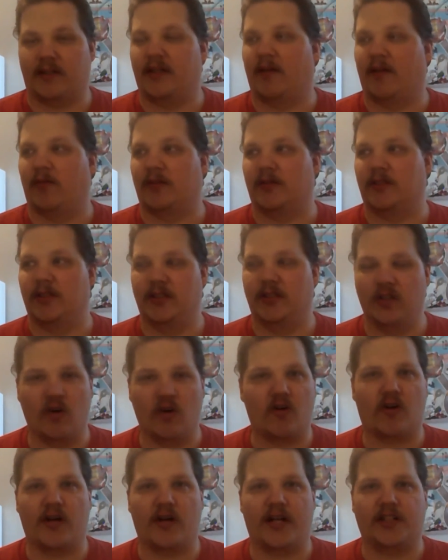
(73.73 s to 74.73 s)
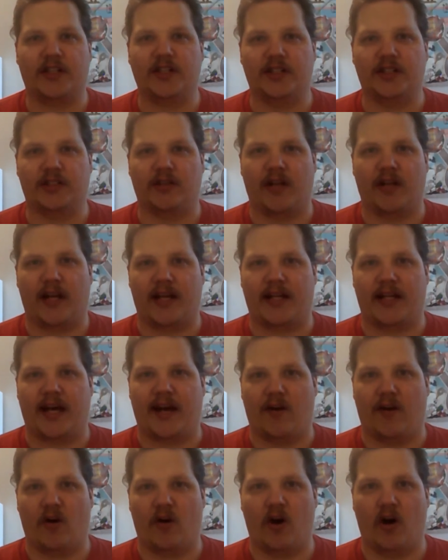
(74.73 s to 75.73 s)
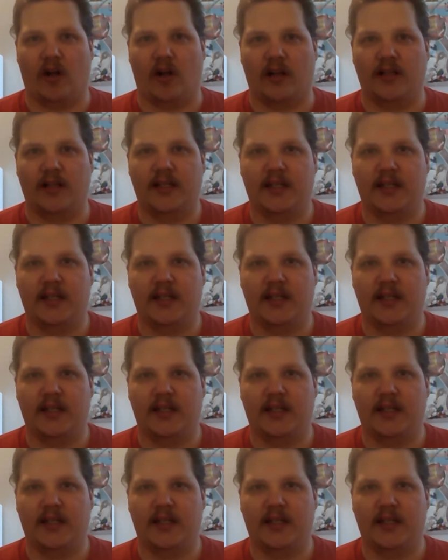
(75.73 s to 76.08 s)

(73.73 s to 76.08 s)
There was no connection to the net at all.